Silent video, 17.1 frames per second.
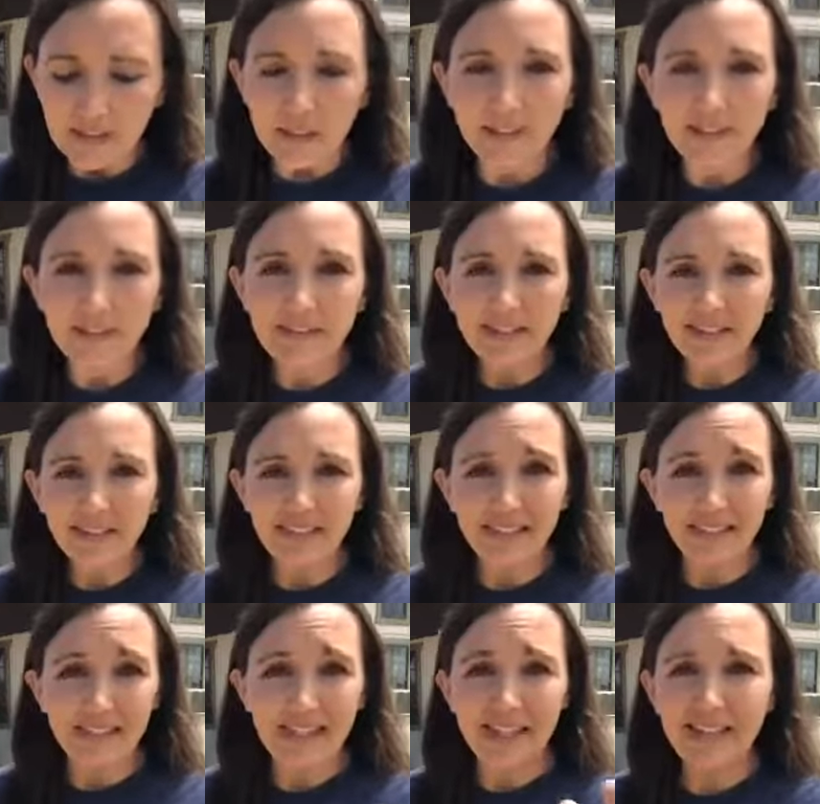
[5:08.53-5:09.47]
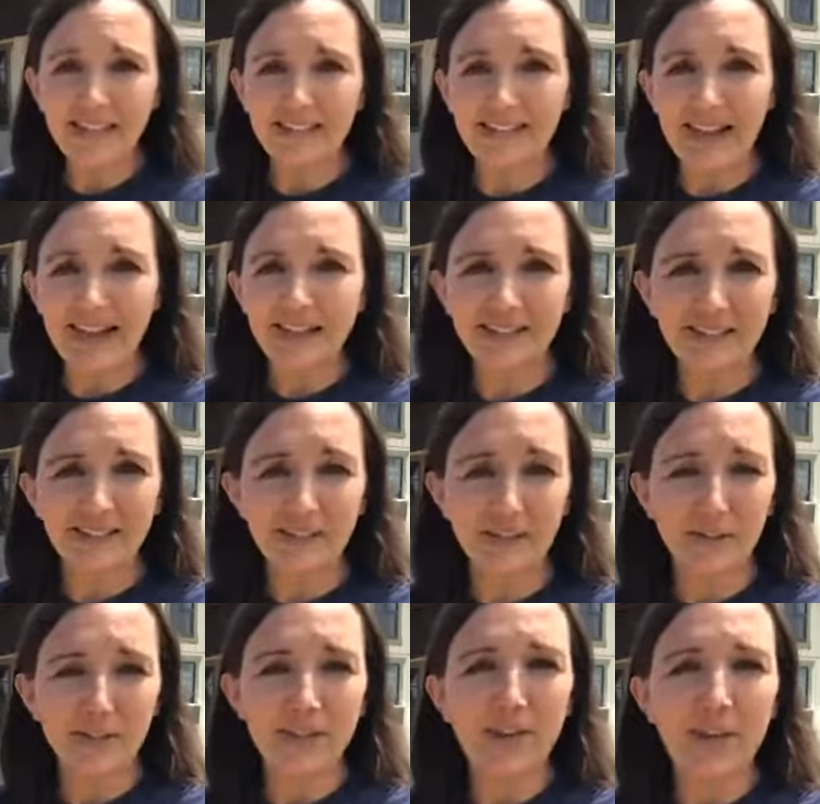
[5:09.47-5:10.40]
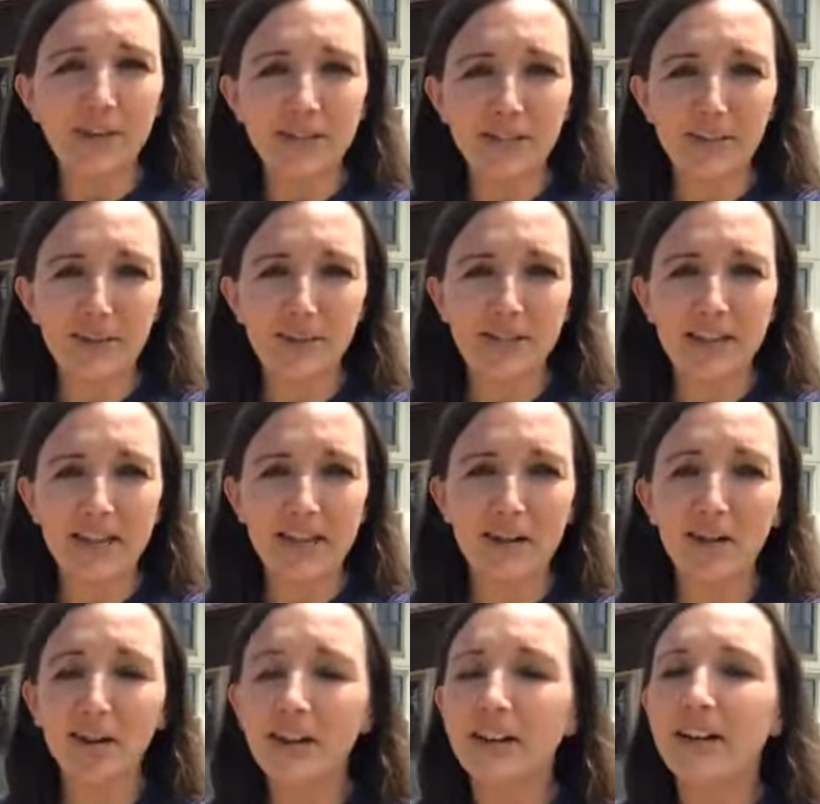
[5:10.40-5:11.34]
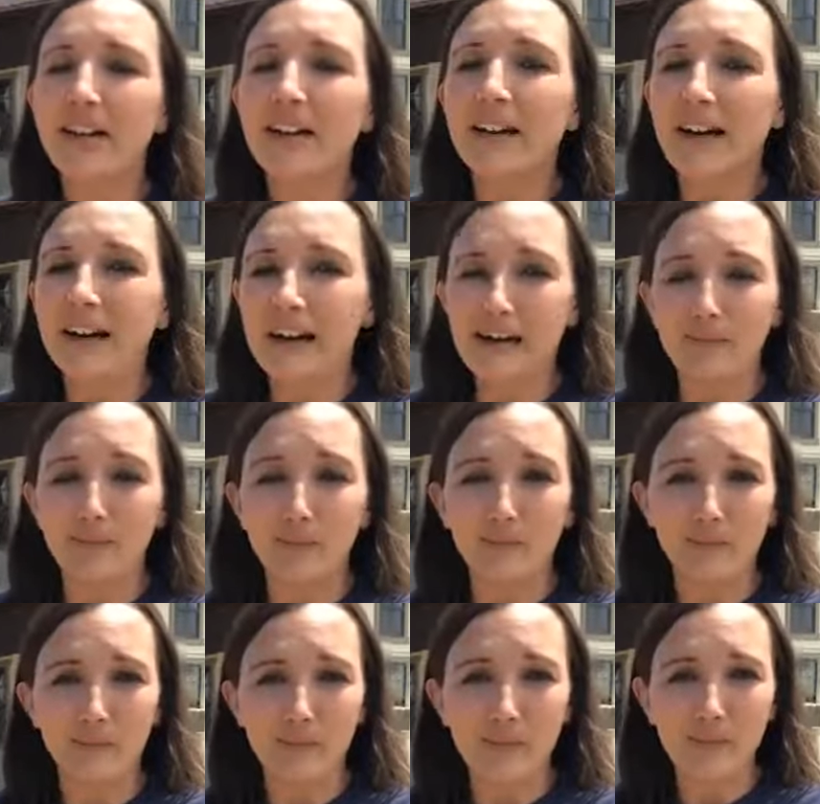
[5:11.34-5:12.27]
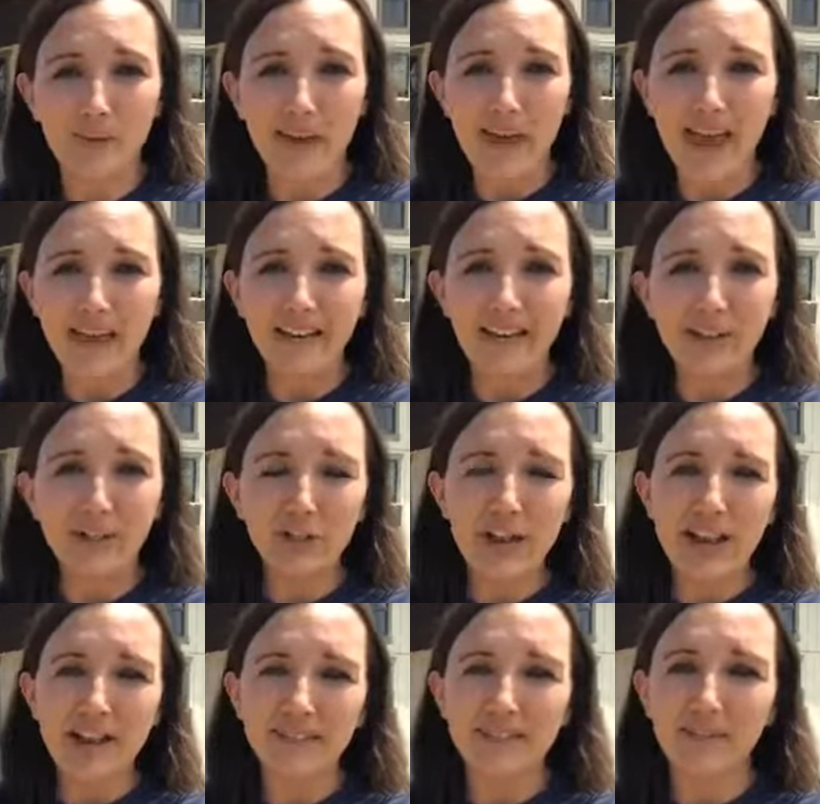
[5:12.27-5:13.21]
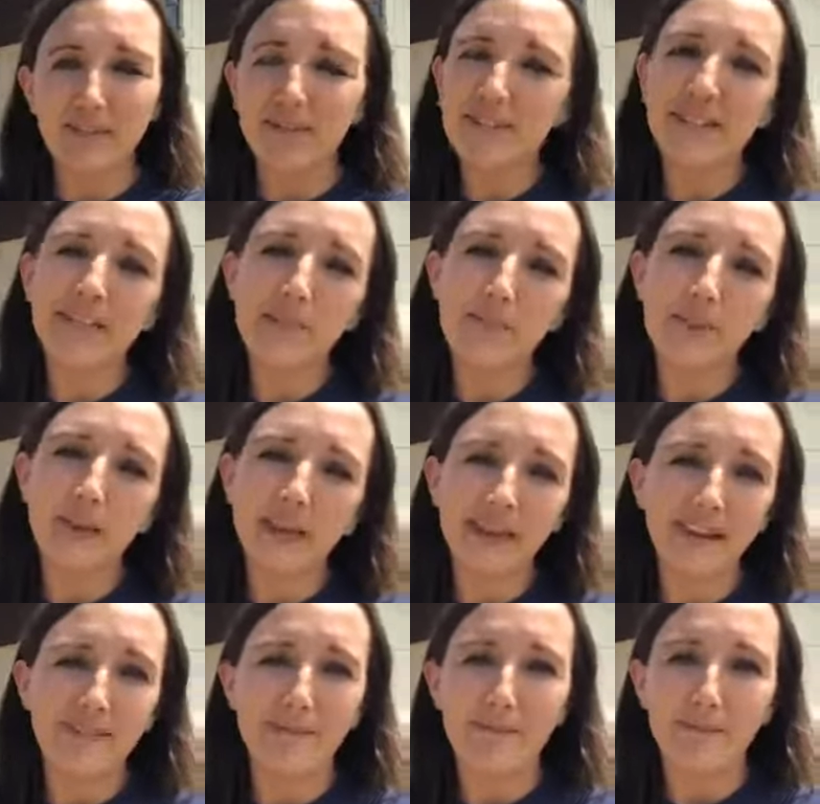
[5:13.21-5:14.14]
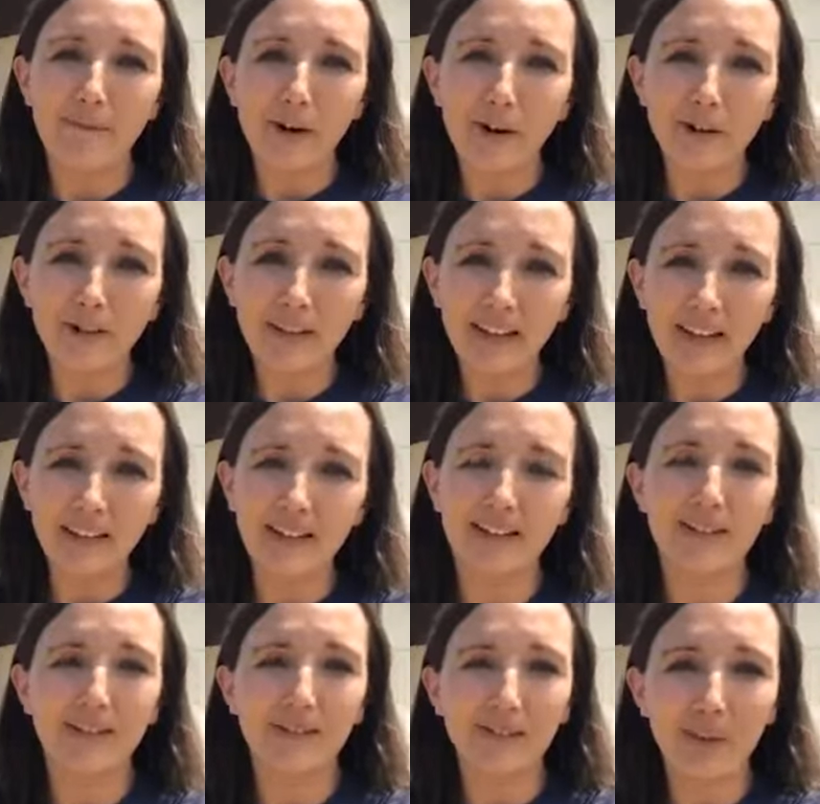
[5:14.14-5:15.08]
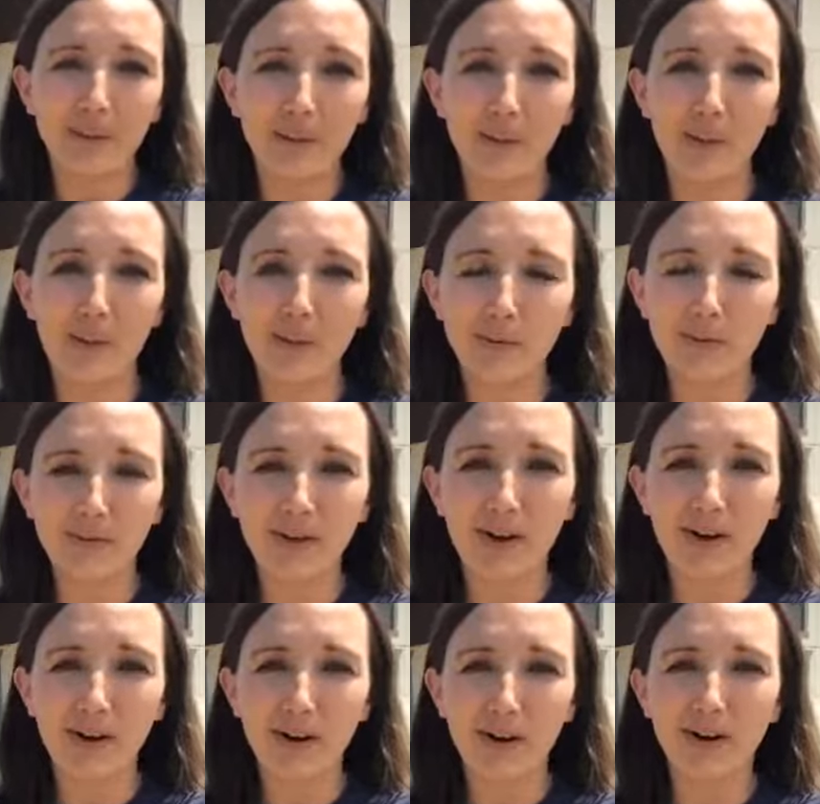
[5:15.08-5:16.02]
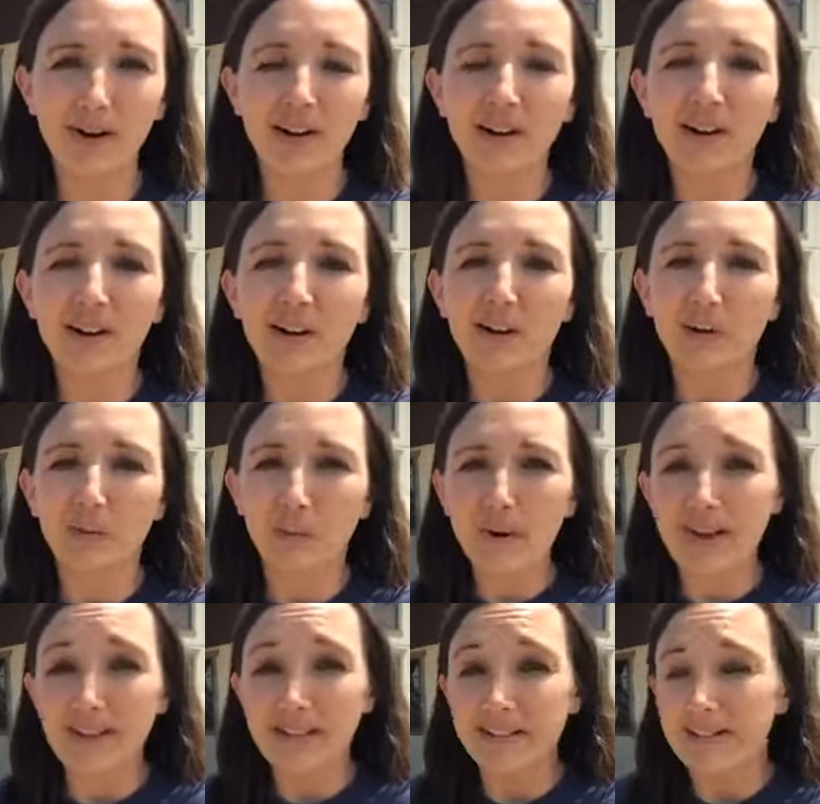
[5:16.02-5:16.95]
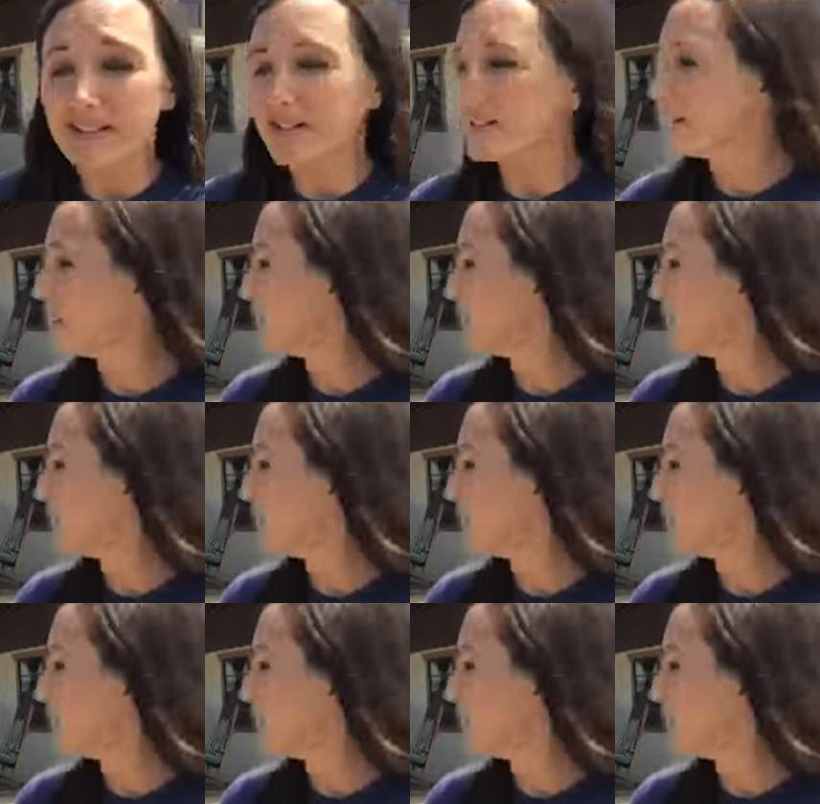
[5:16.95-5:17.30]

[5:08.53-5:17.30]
The second thing is that since there's customers here, Any chance of slipping and falling, those are risks.